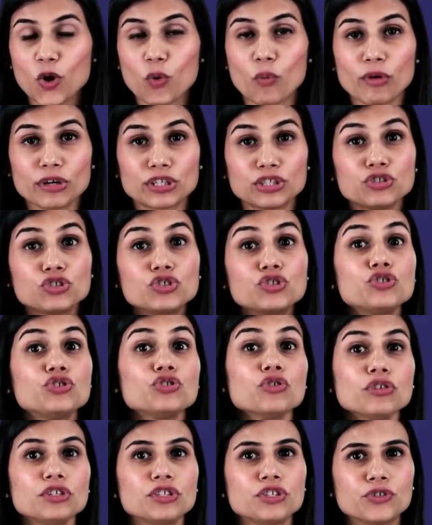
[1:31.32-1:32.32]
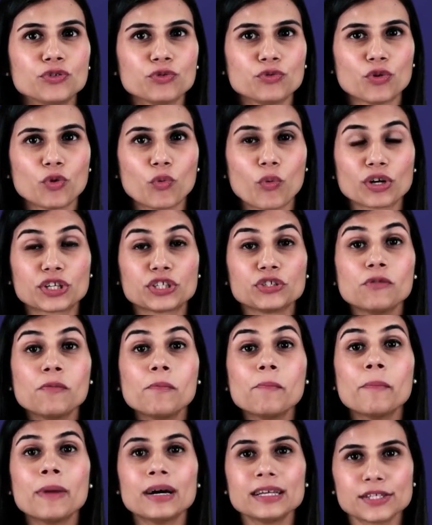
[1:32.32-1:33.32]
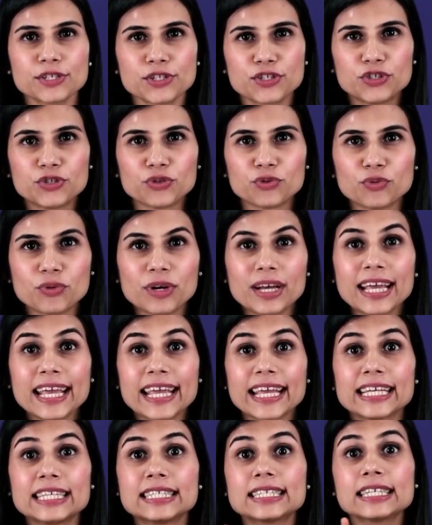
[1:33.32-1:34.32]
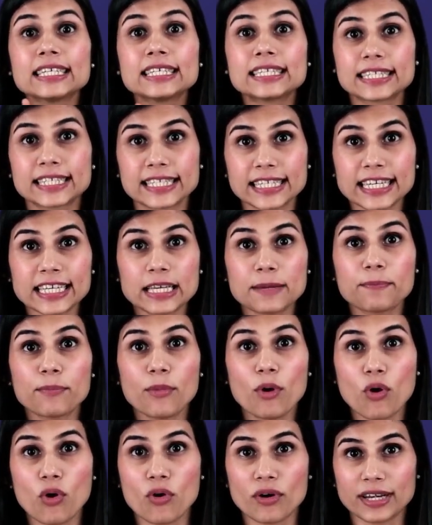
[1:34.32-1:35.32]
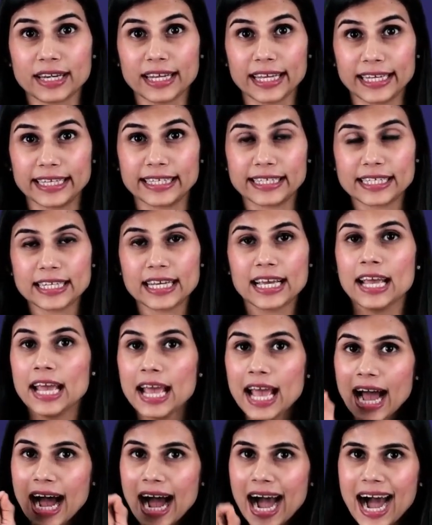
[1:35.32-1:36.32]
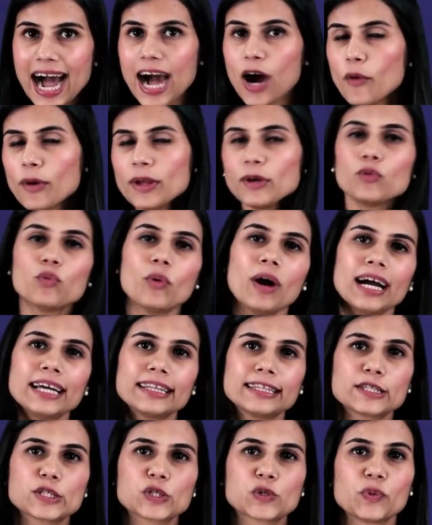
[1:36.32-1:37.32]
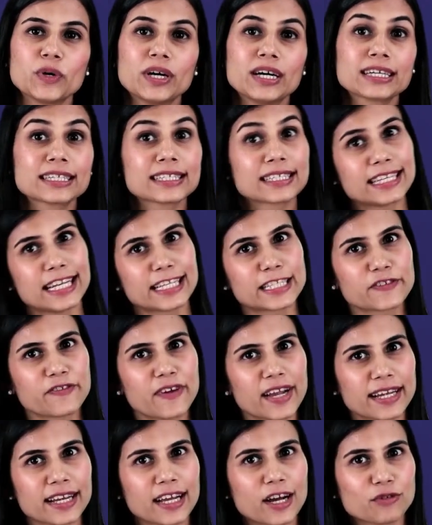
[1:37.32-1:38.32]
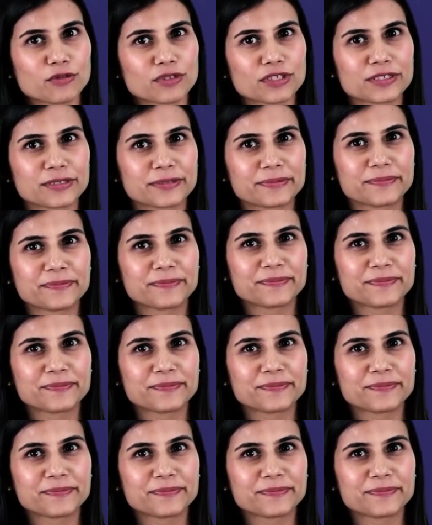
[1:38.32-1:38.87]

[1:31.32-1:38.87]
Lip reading: what you should do, what you must do is sleep on it. How and why this works, let's find out.